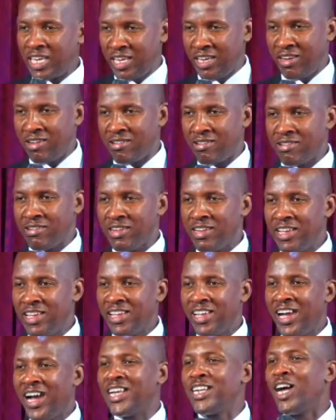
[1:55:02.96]
care
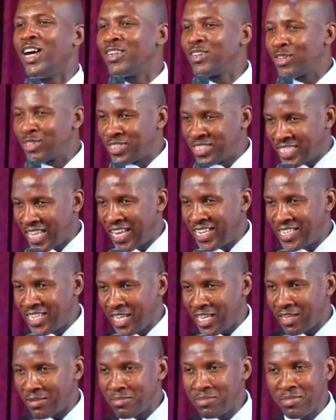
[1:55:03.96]
and
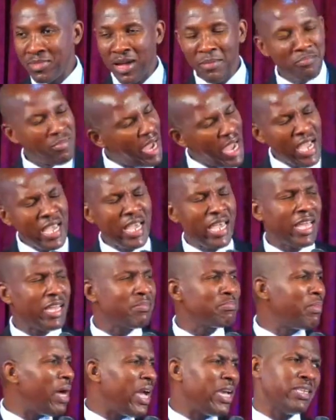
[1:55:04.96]
understanding.
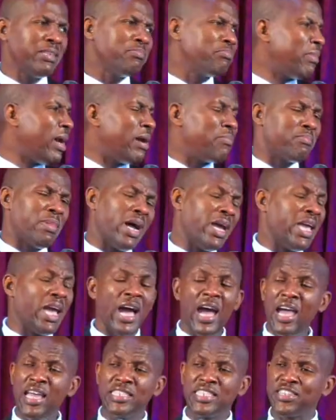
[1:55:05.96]
My
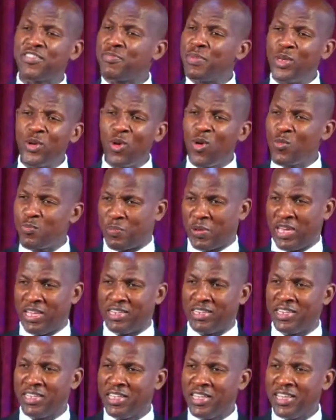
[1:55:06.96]
eyes have been
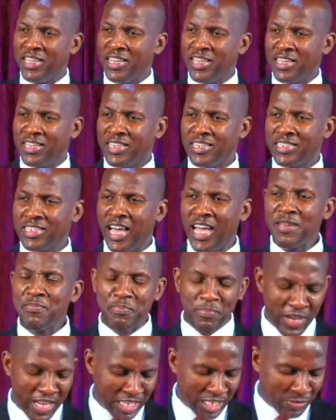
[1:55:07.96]
opened, and
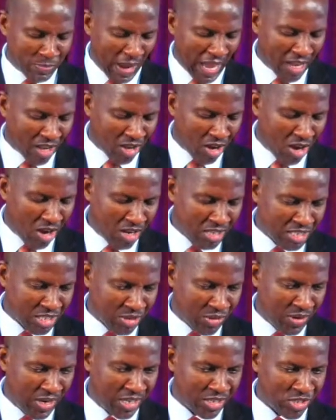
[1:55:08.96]
I pledge by
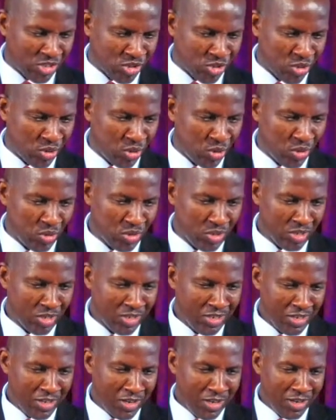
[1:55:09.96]
God's grace
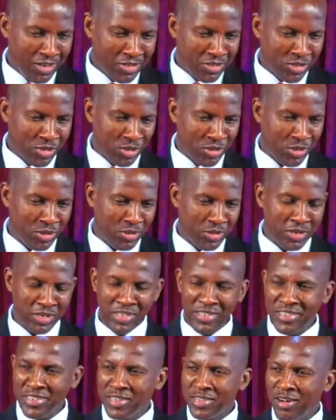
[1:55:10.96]

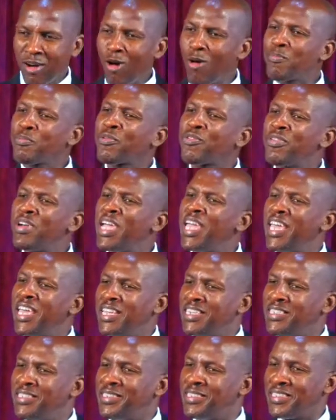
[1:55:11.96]
to
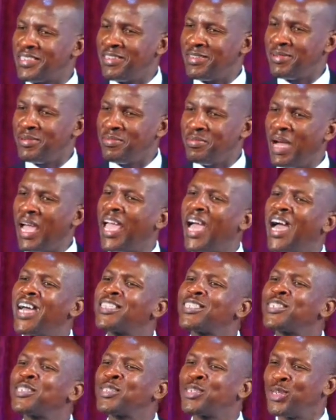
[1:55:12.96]
upgrade my
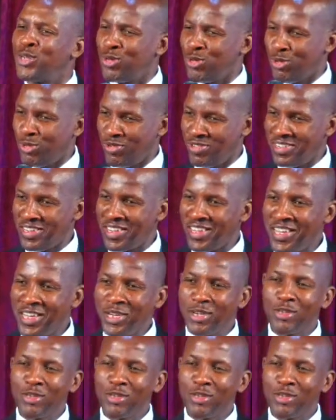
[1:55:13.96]
attitude